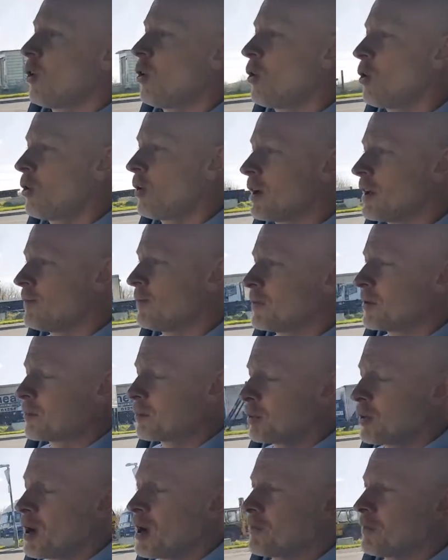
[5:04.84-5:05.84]
or if you're
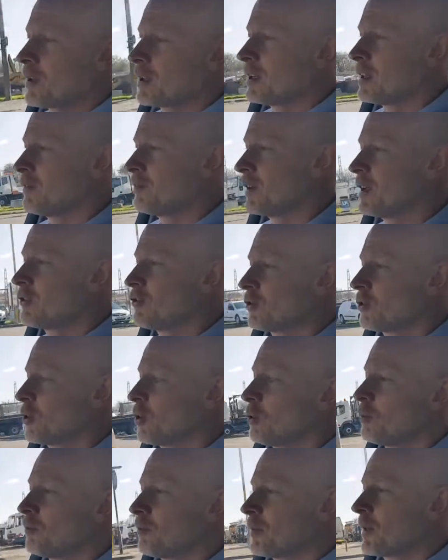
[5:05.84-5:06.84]
a private
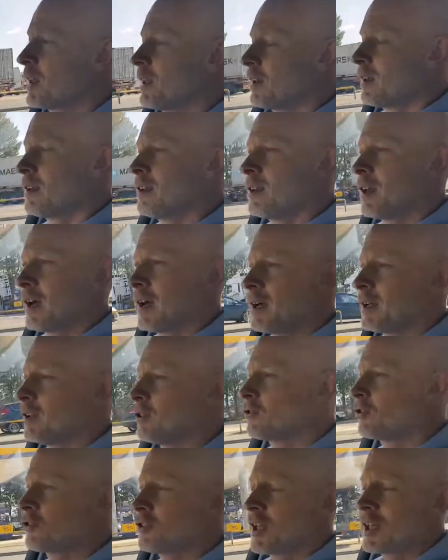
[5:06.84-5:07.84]
individual,
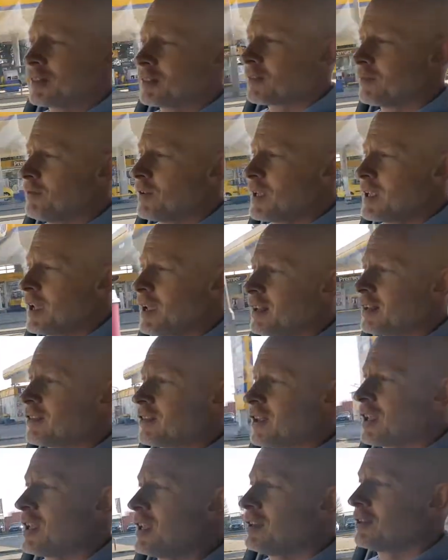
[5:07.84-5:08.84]
you just add the VAT
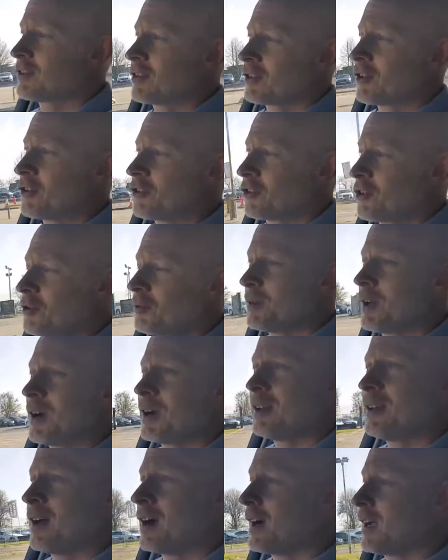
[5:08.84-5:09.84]
to the
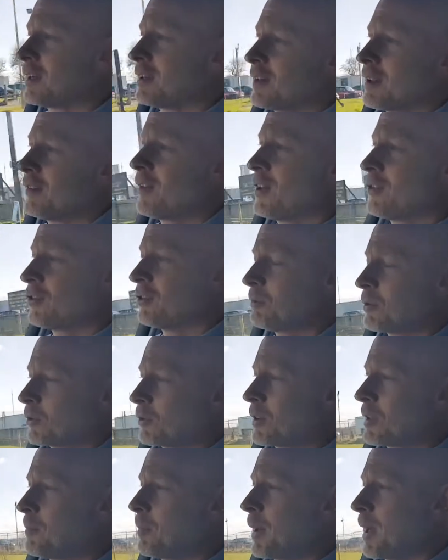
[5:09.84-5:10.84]
299 and there's your
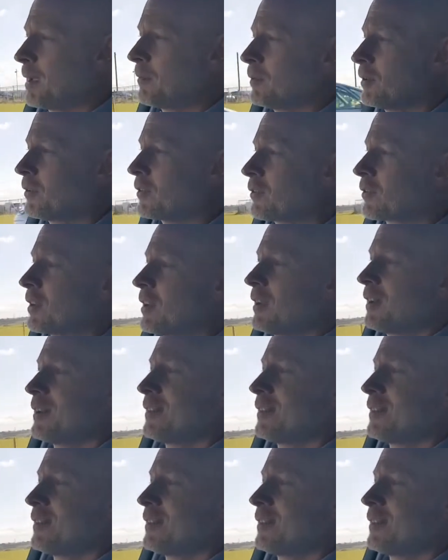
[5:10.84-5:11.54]
monthly payments.